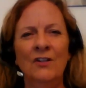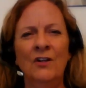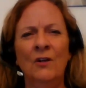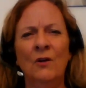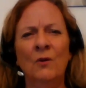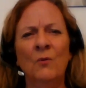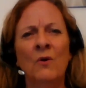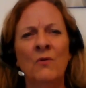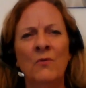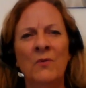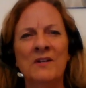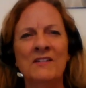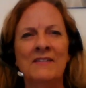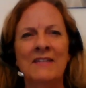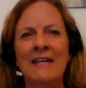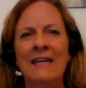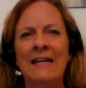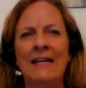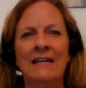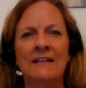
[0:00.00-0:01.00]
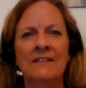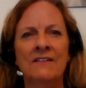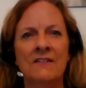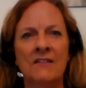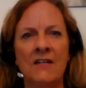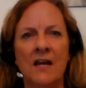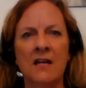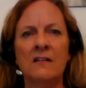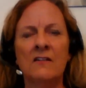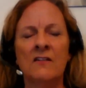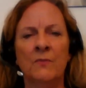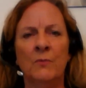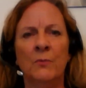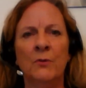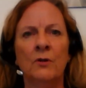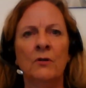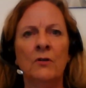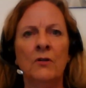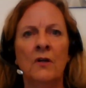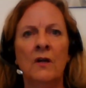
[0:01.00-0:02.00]
know, what we're seeing is
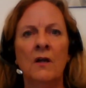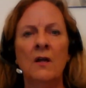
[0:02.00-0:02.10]
textbook